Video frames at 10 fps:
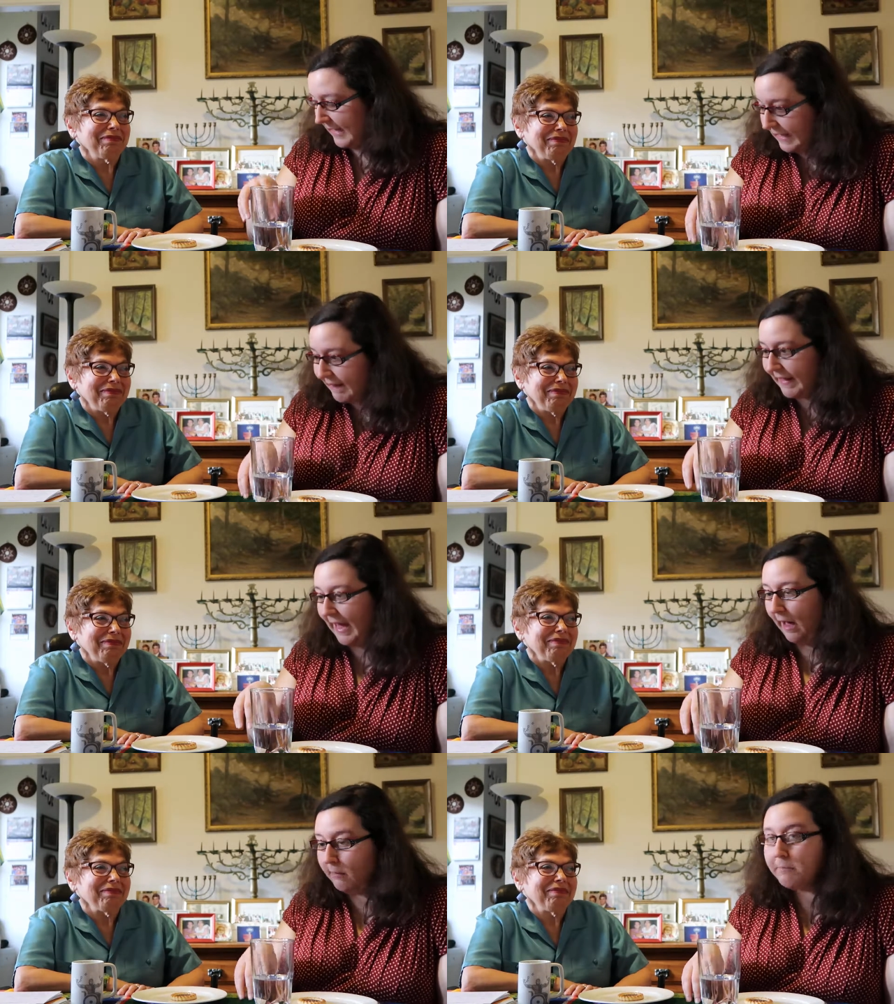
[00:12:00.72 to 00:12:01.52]
Speaker 1: daily
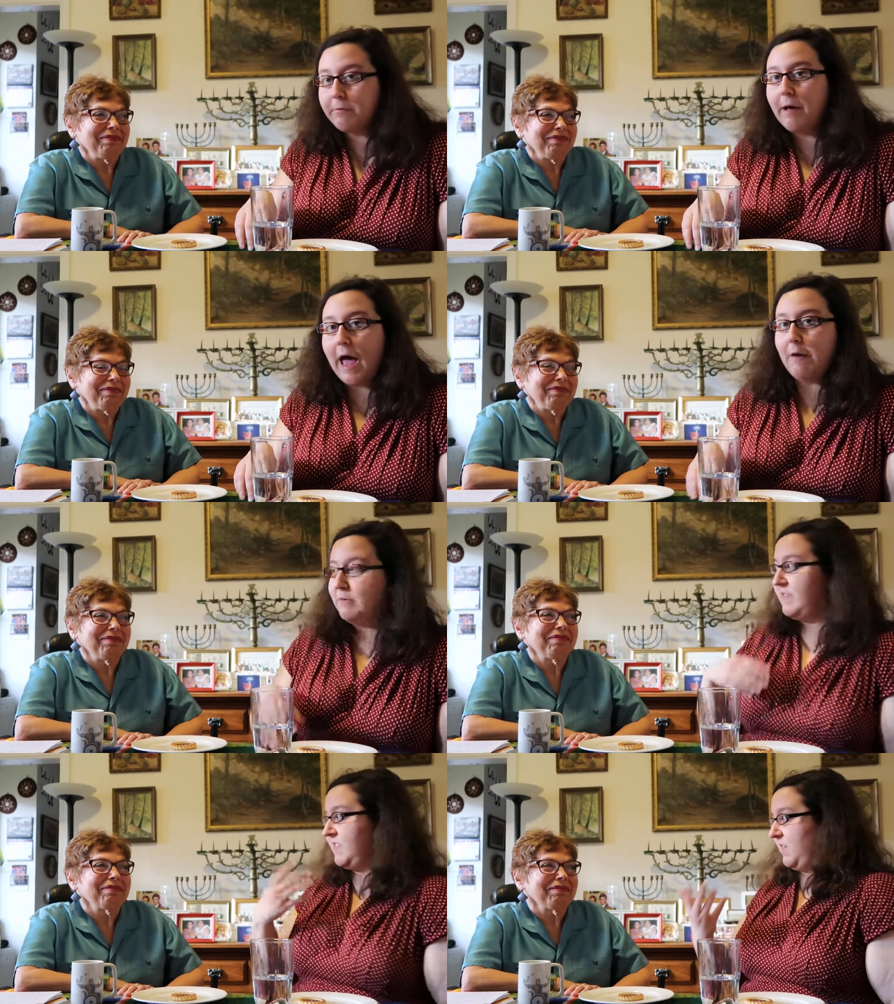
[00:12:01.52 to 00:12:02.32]
help and
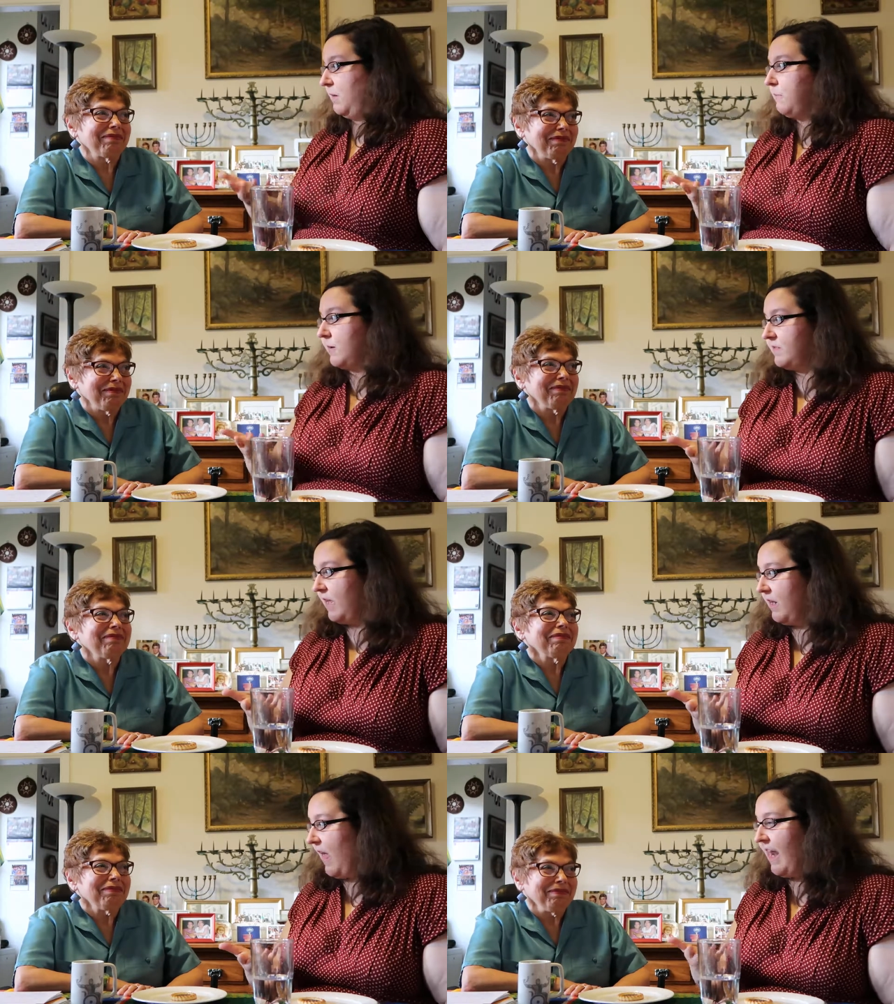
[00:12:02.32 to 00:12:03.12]
was still a
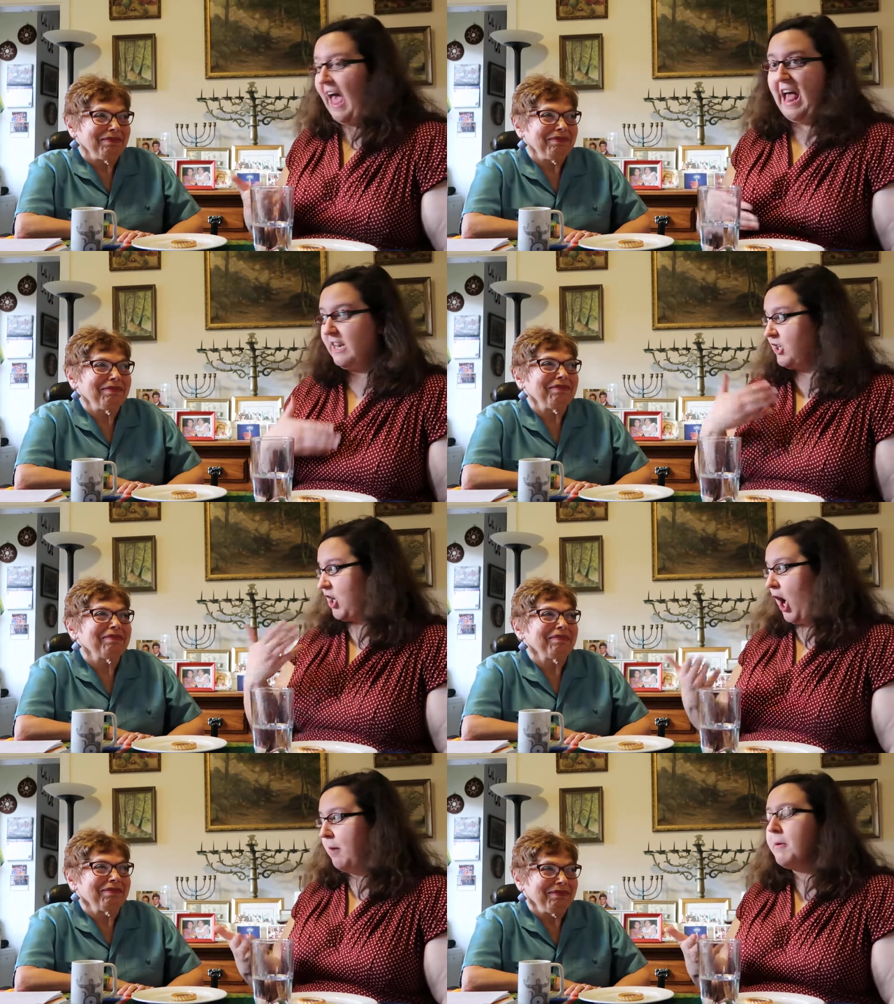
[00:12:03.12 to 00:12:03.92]
person and had mm-hmm. a
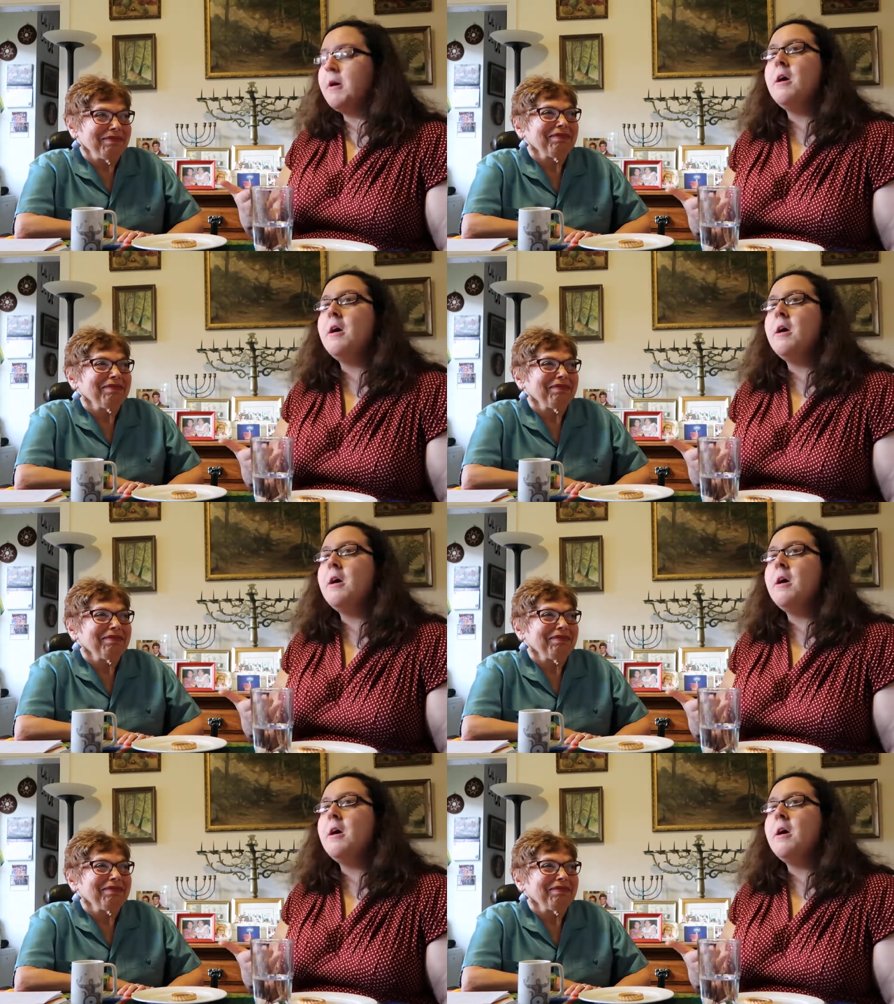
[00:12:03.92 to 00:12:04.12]
job.